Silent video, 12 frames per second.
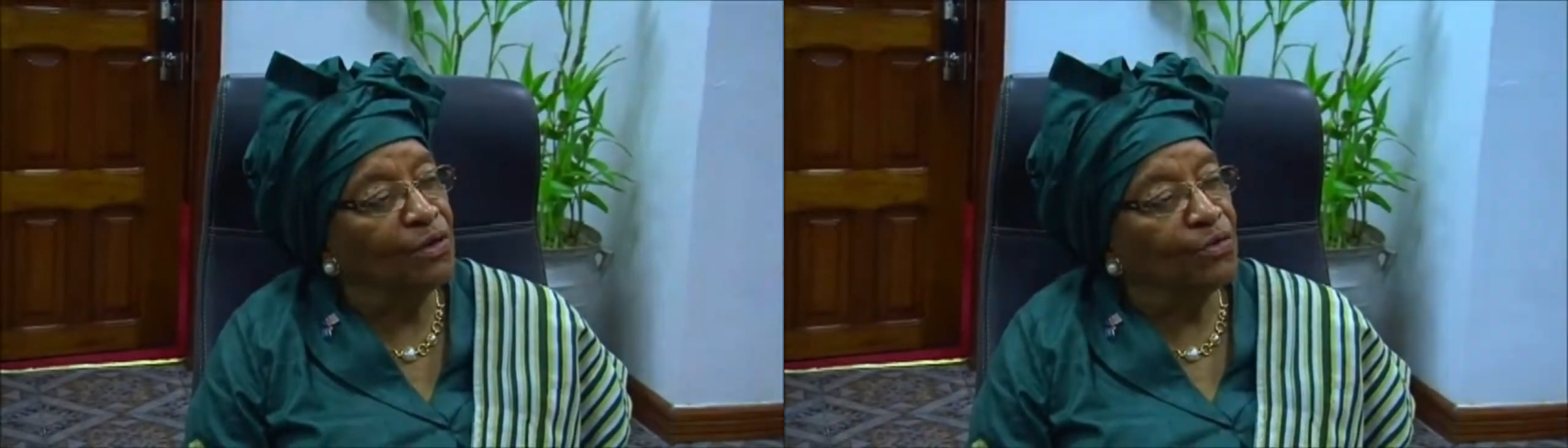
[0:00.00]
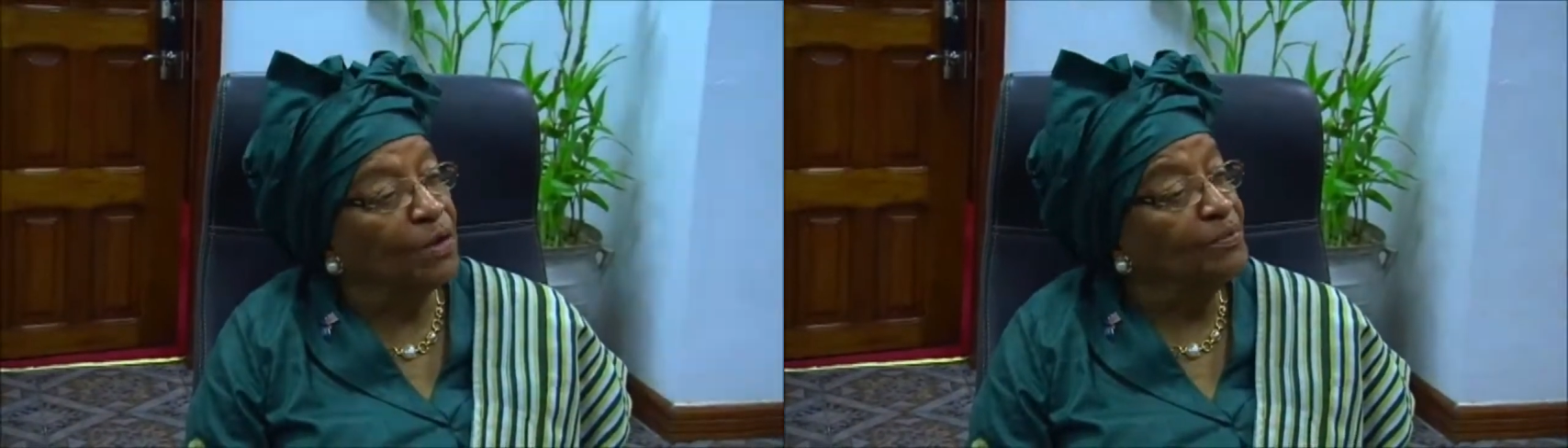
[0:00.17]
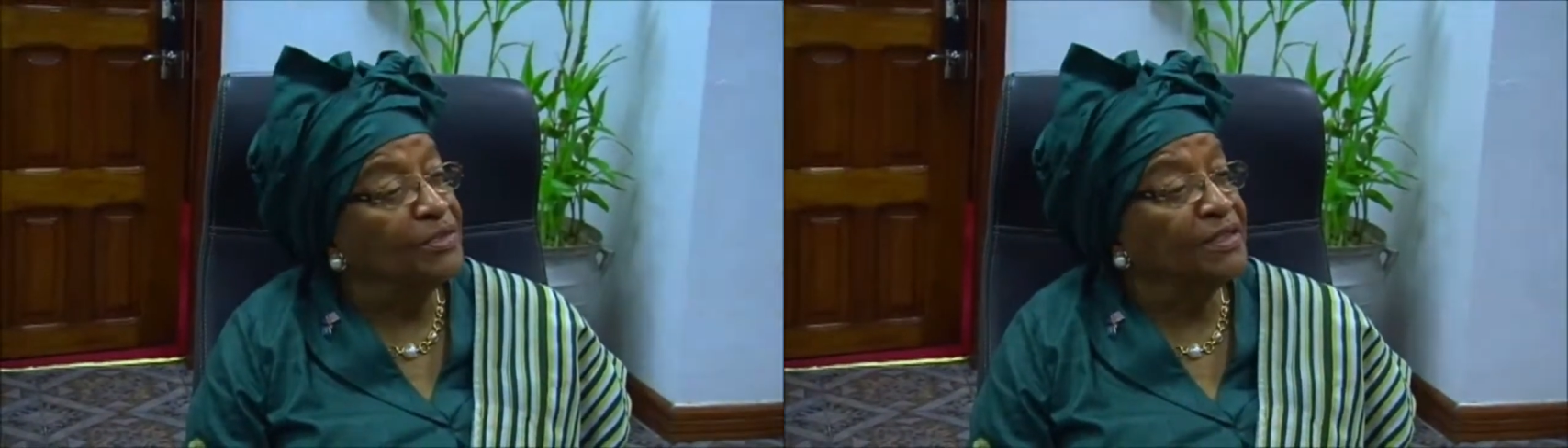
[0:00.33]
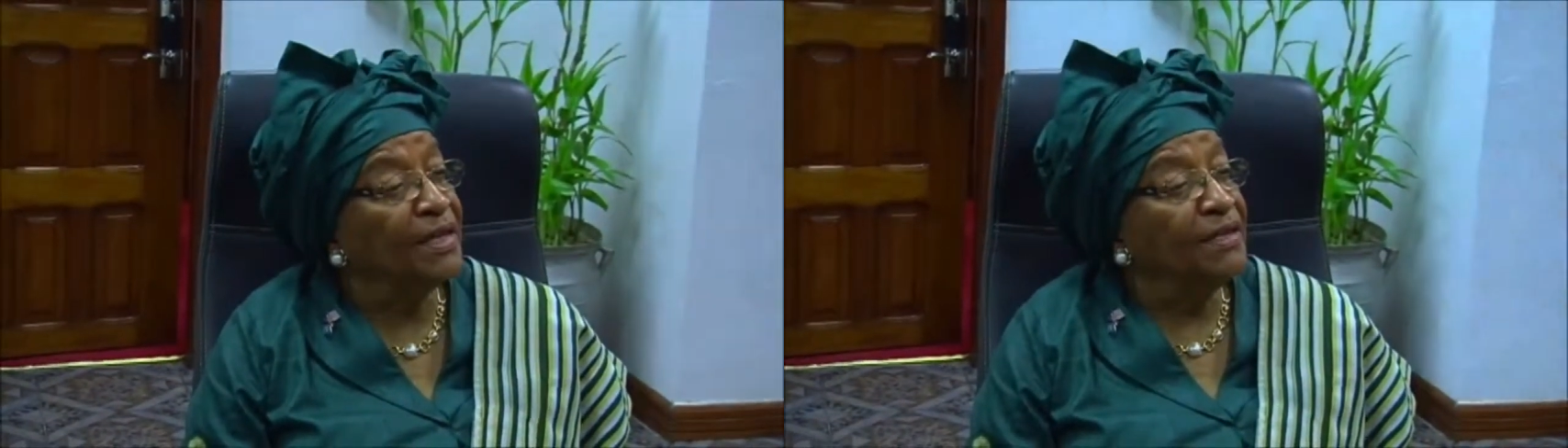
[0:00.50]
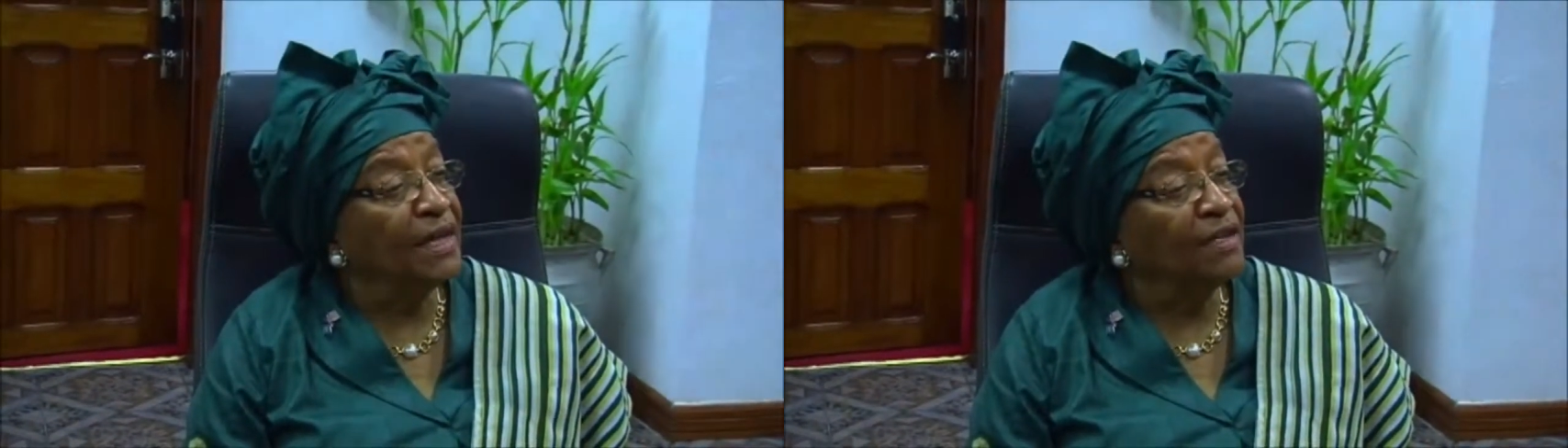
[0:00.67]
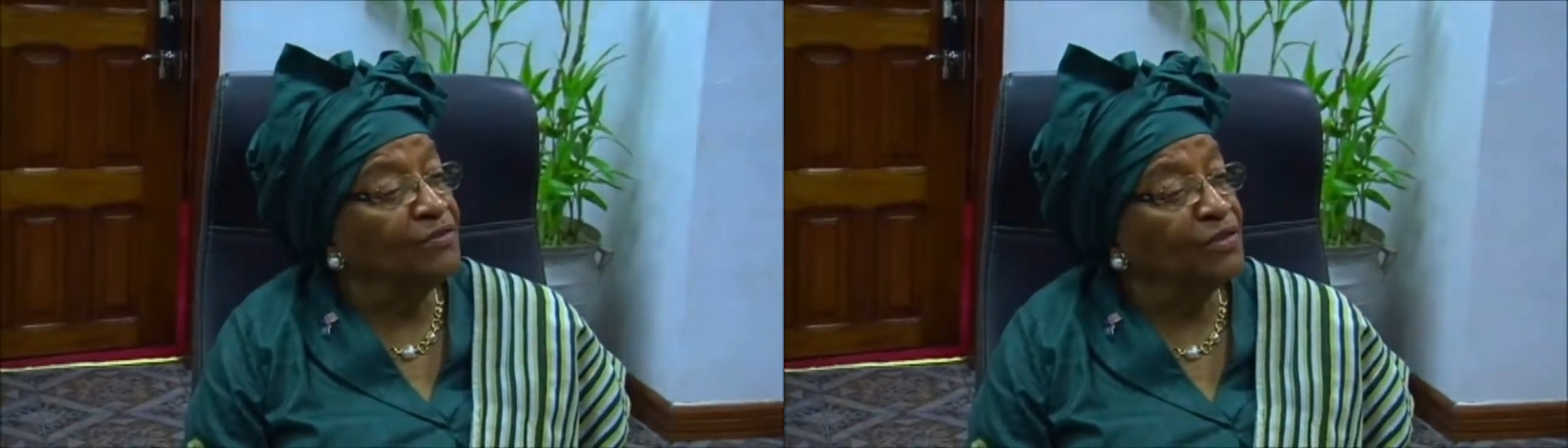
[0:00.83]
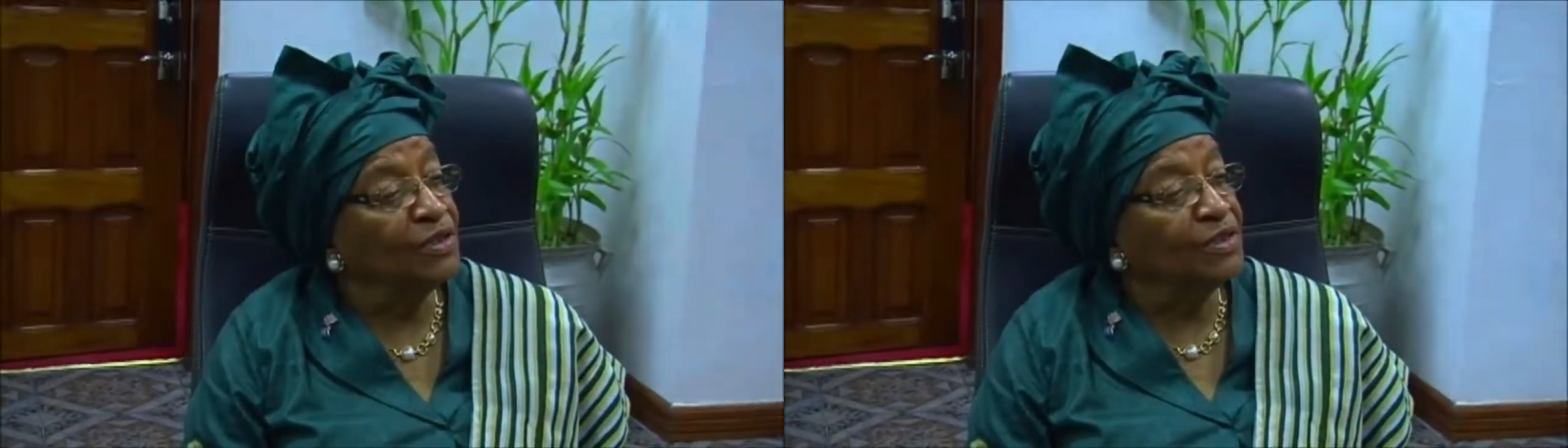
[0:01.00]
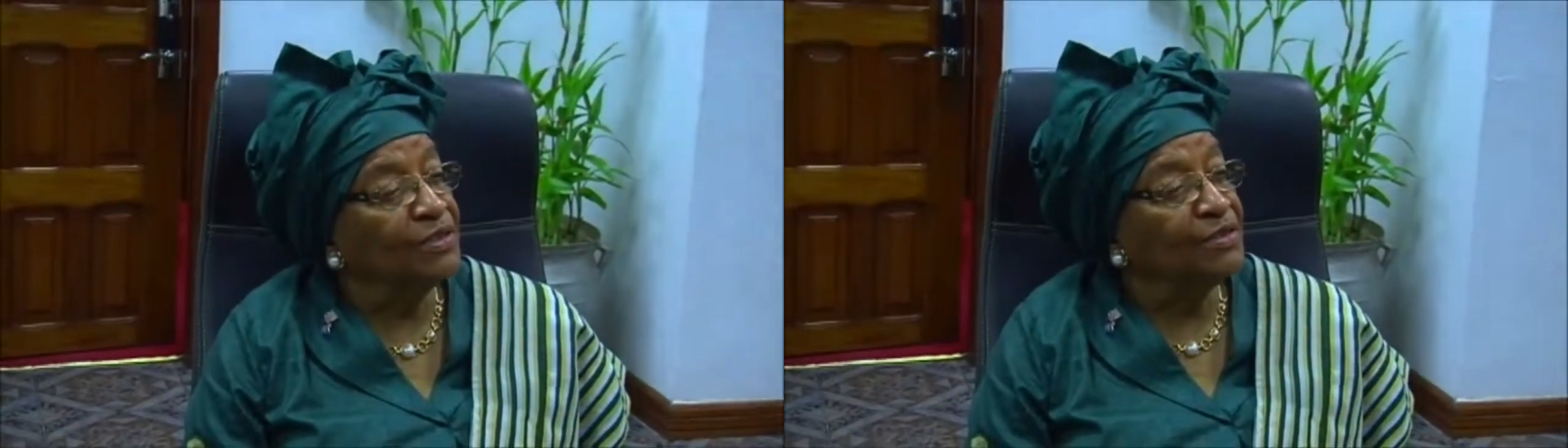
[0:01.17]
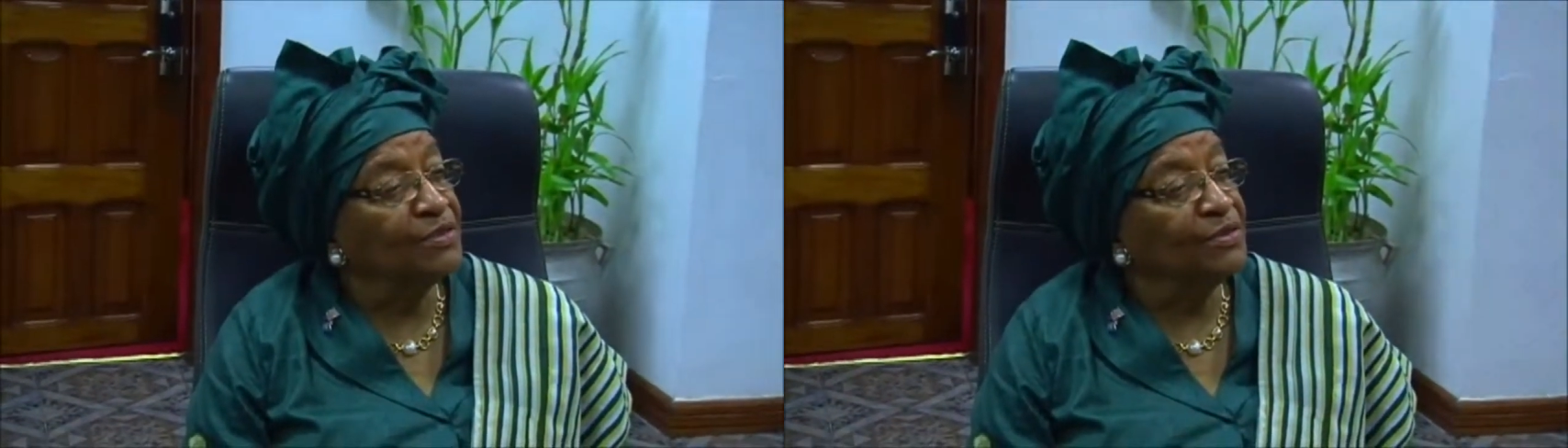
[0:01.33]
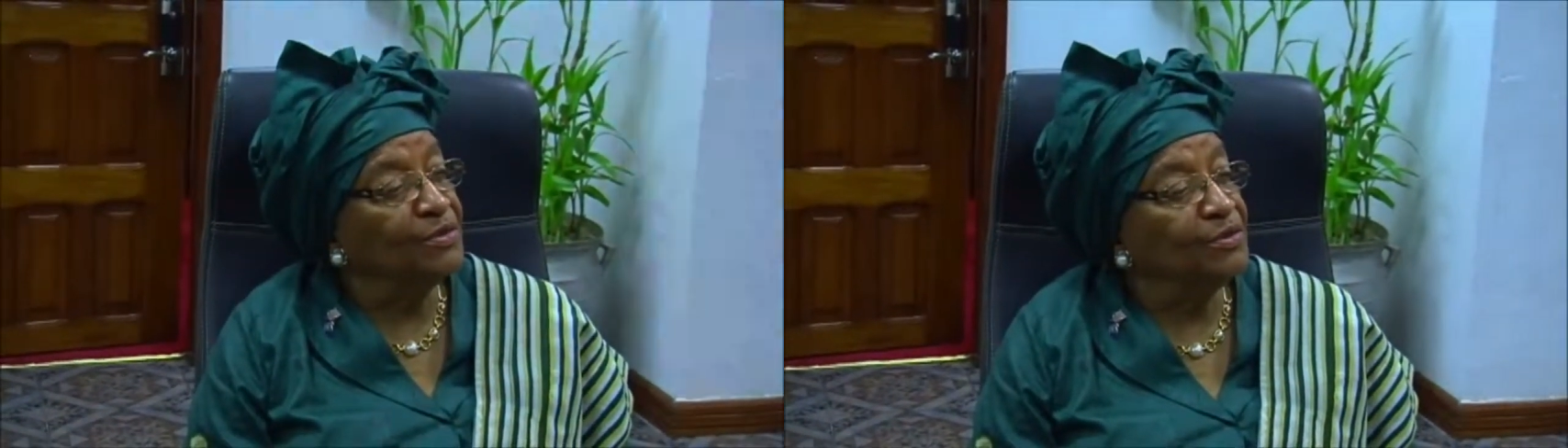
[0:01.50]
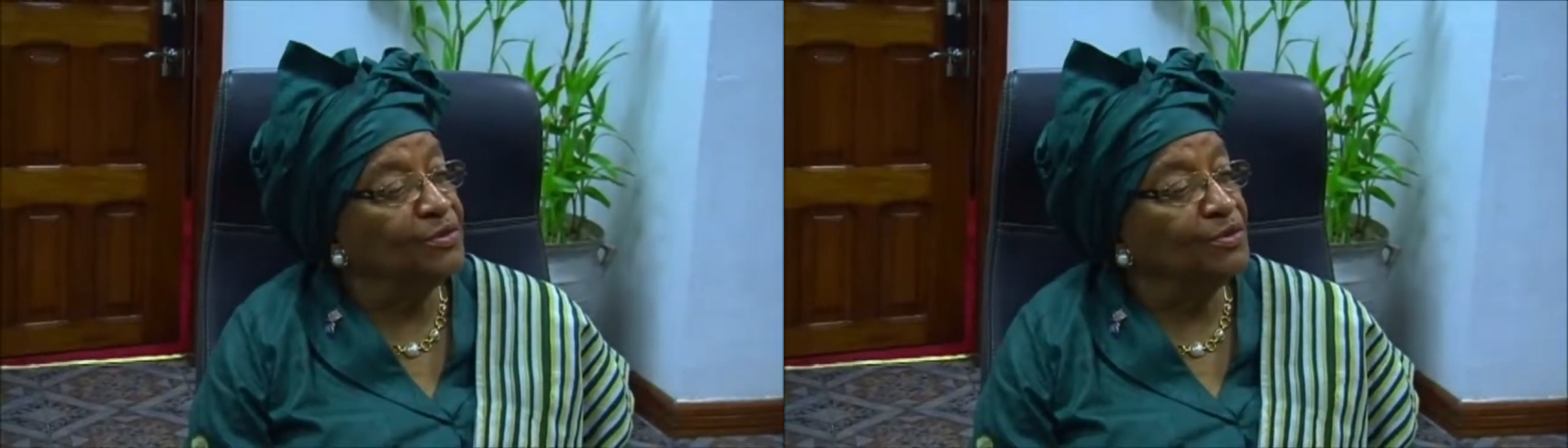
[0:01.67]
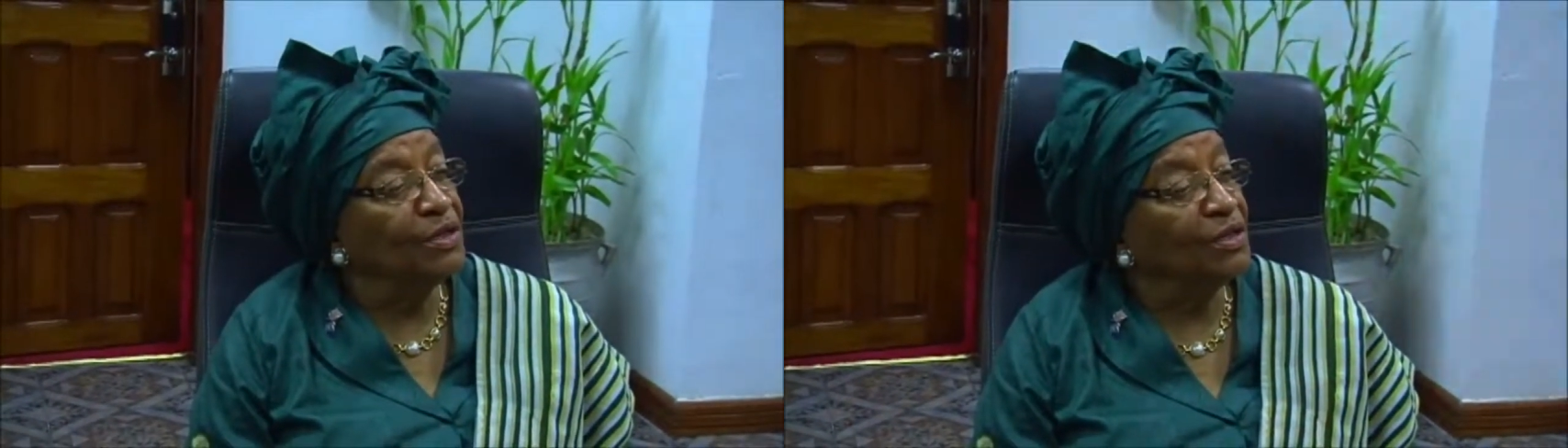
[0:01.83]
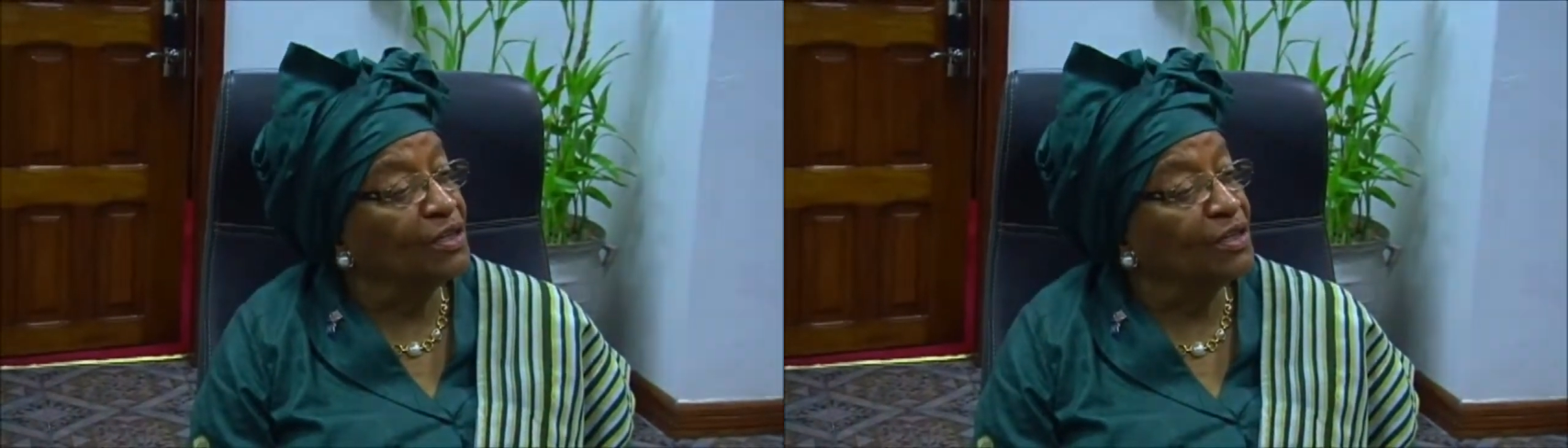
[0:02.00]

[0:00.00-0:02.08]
represent that for us, you do your